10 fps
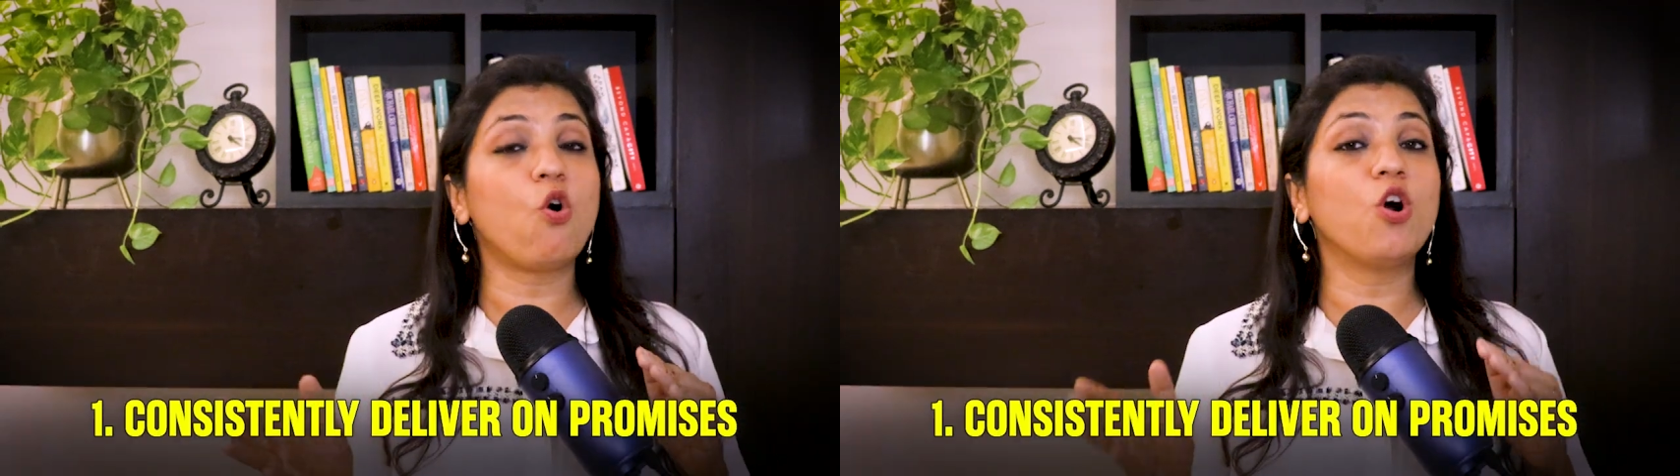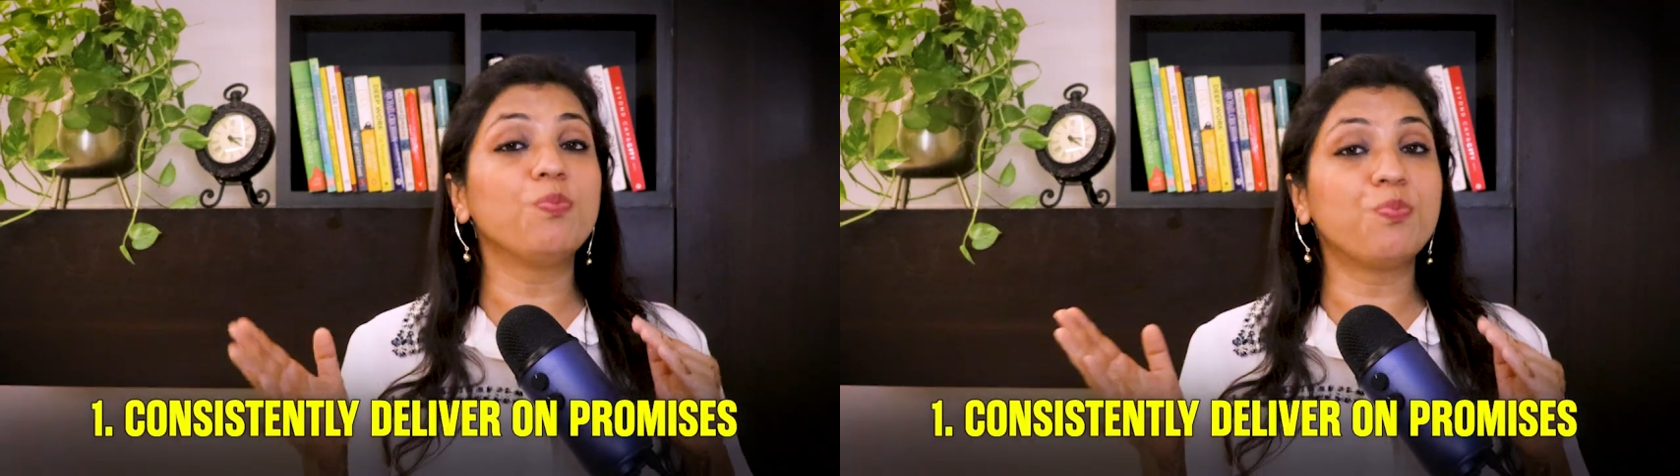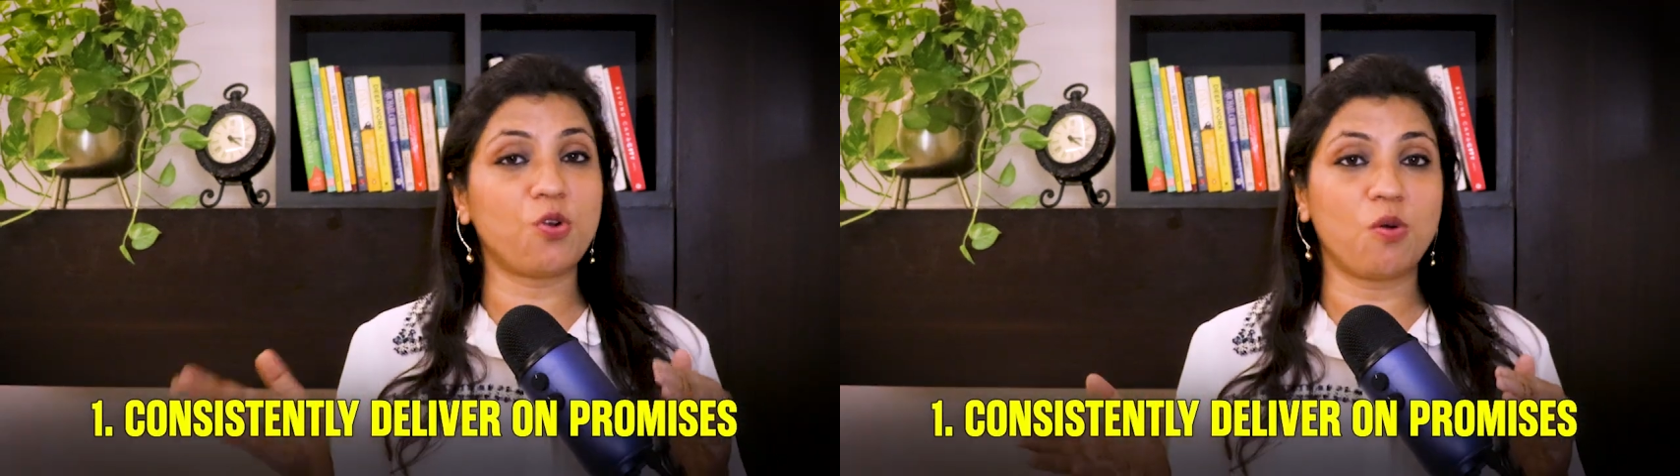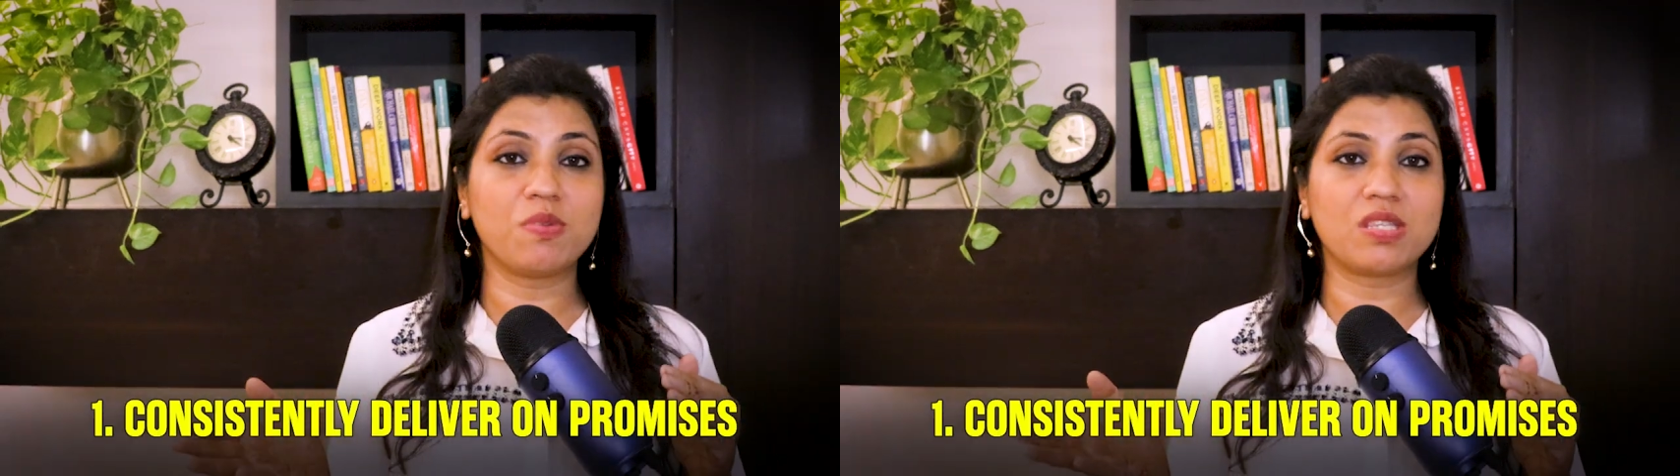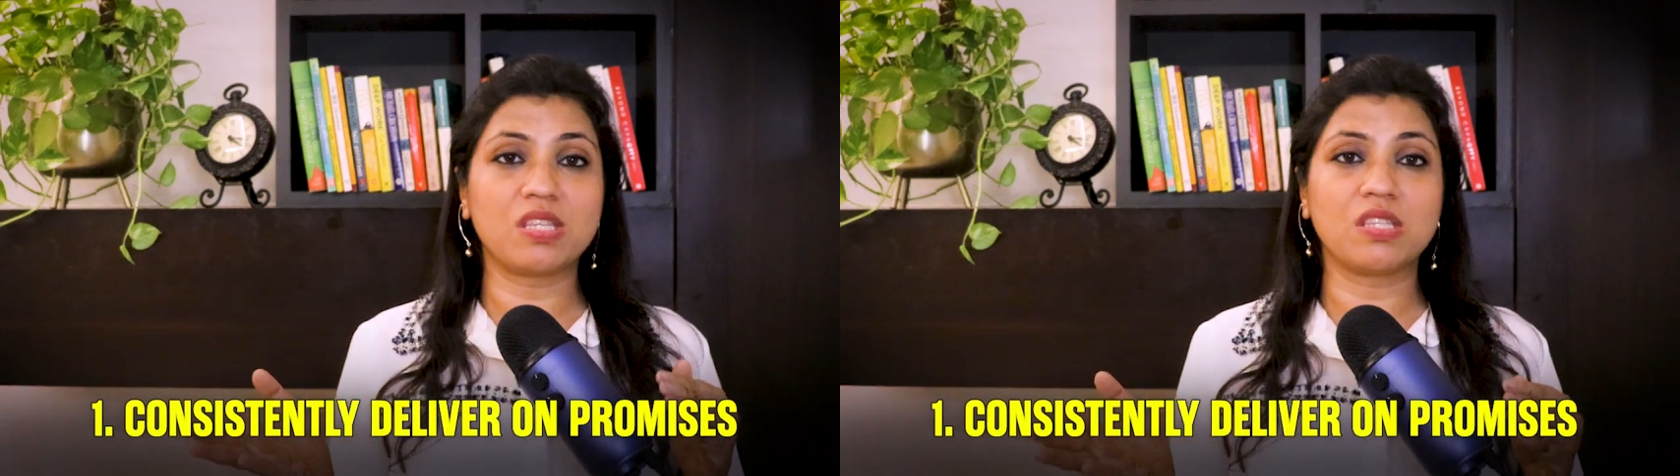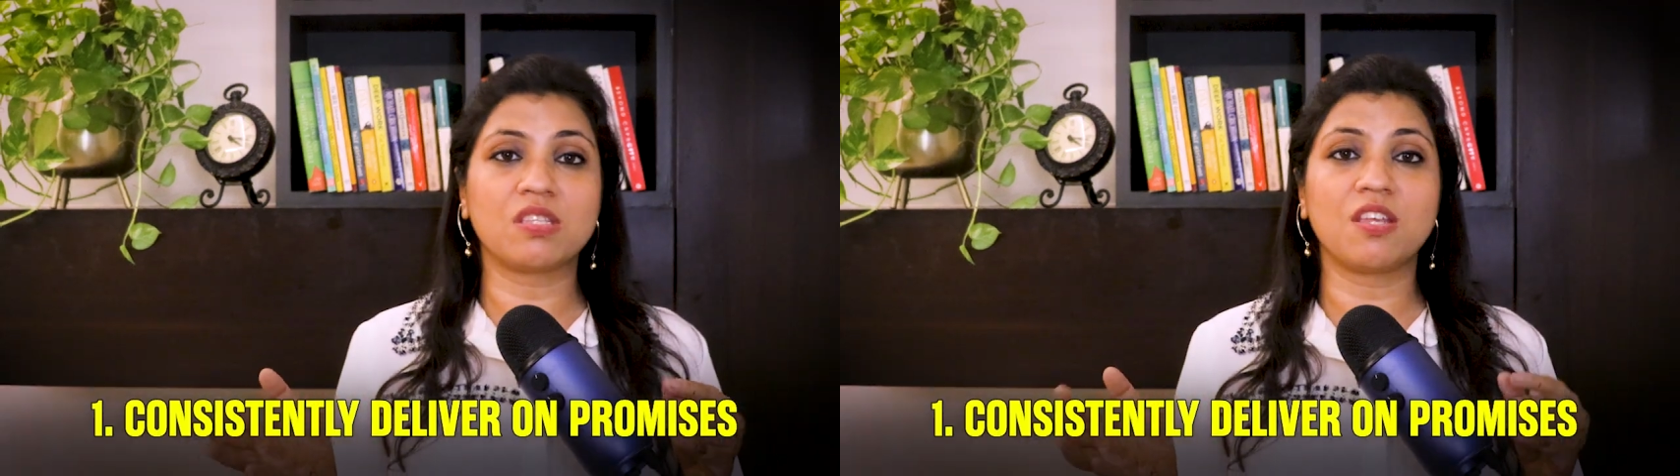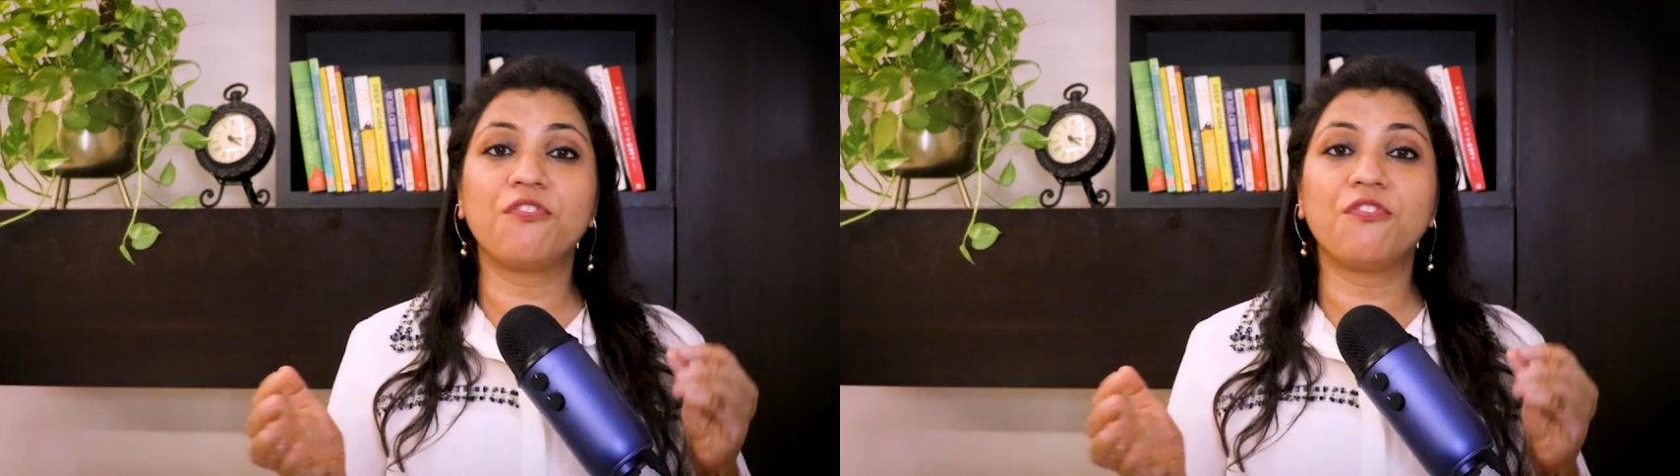on promises.